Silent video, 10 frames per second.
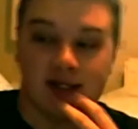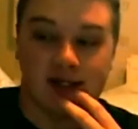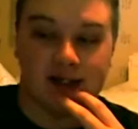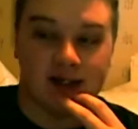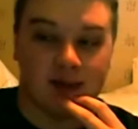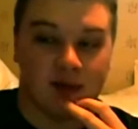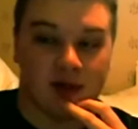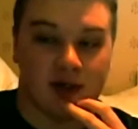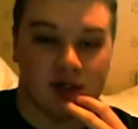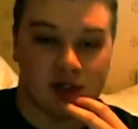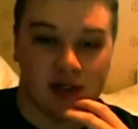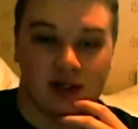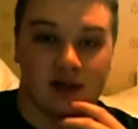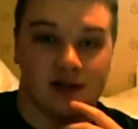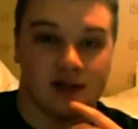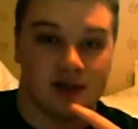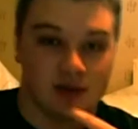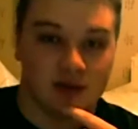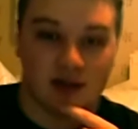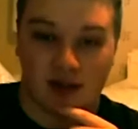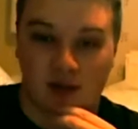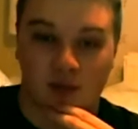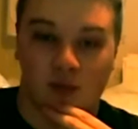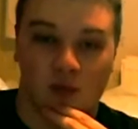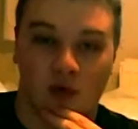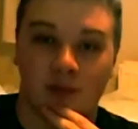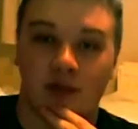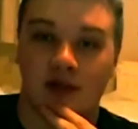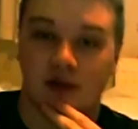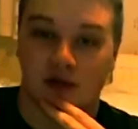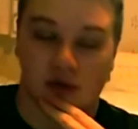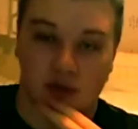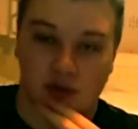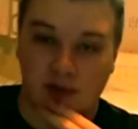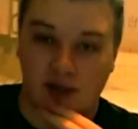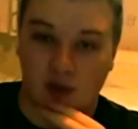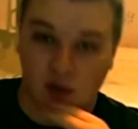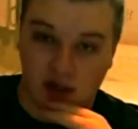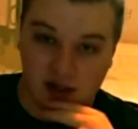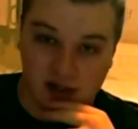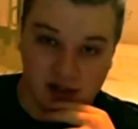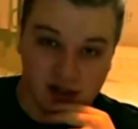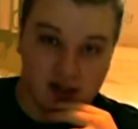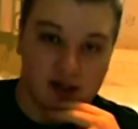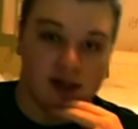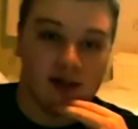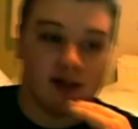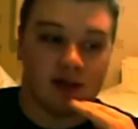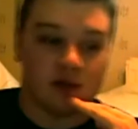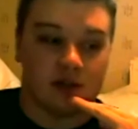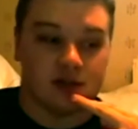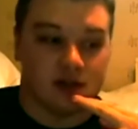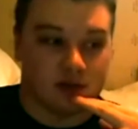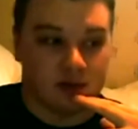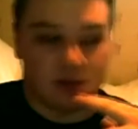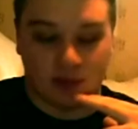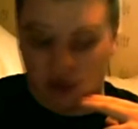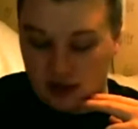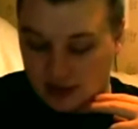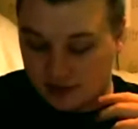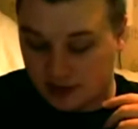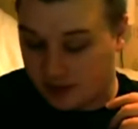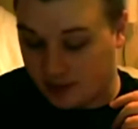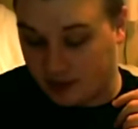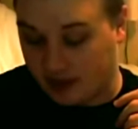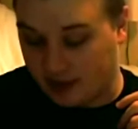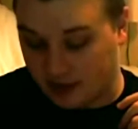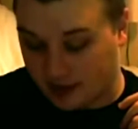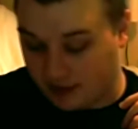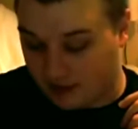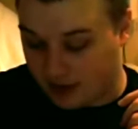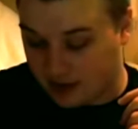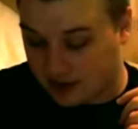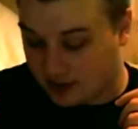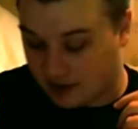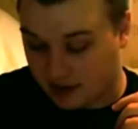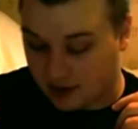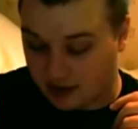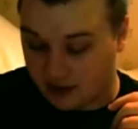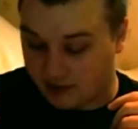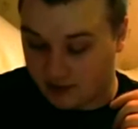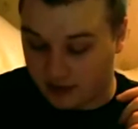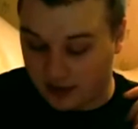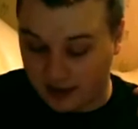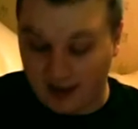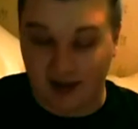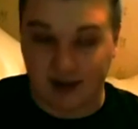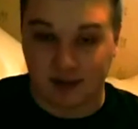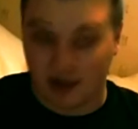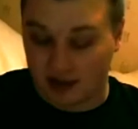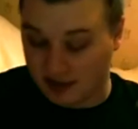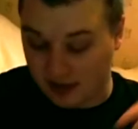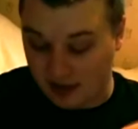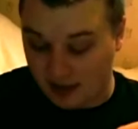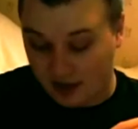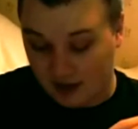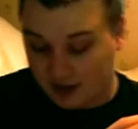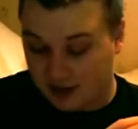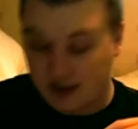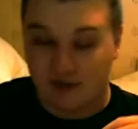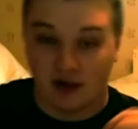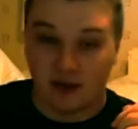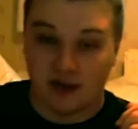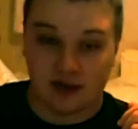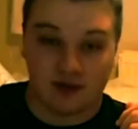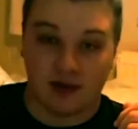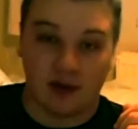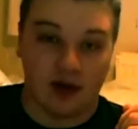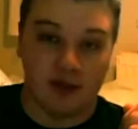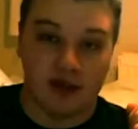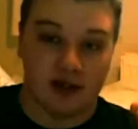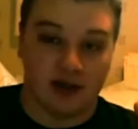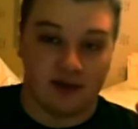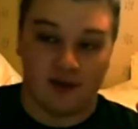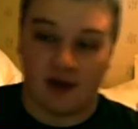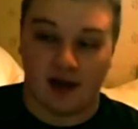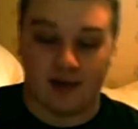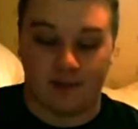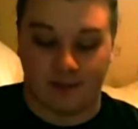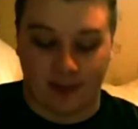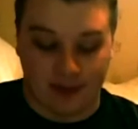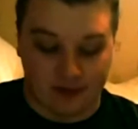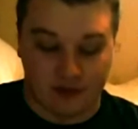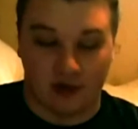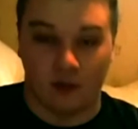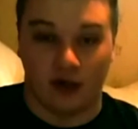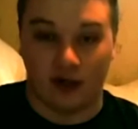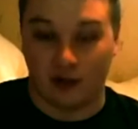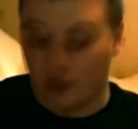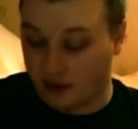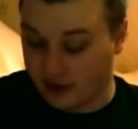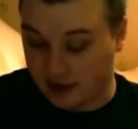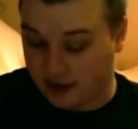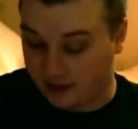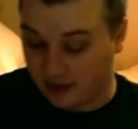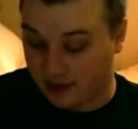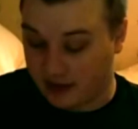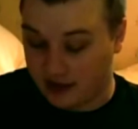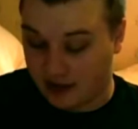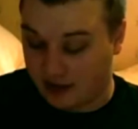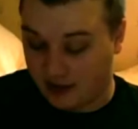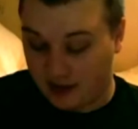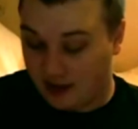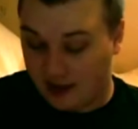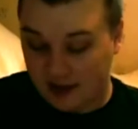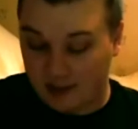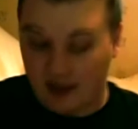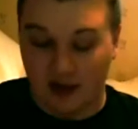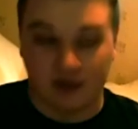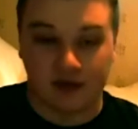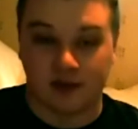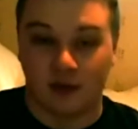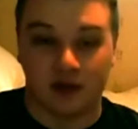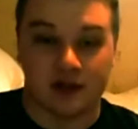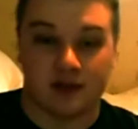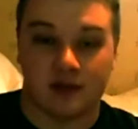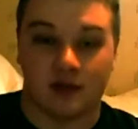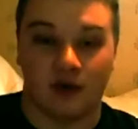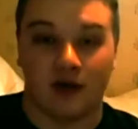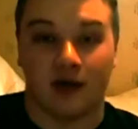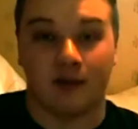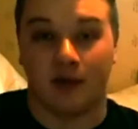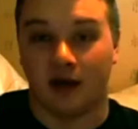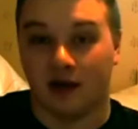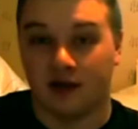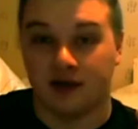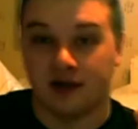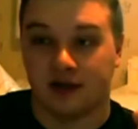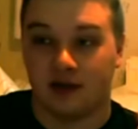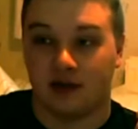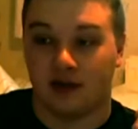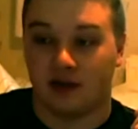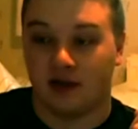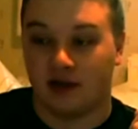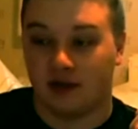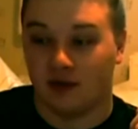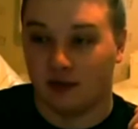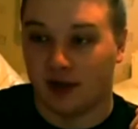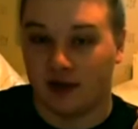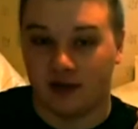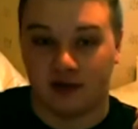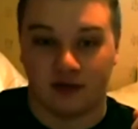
I'm going to try and still keep one big tutorial coming out a week, which is still going to be pretty difficult, but the kind of things that you can expect. The Steve Irwin's definitely going to be done. From Whale Wars, that's definitely been done. It's going to be a load of smaller ships as well, like Minehunters and all my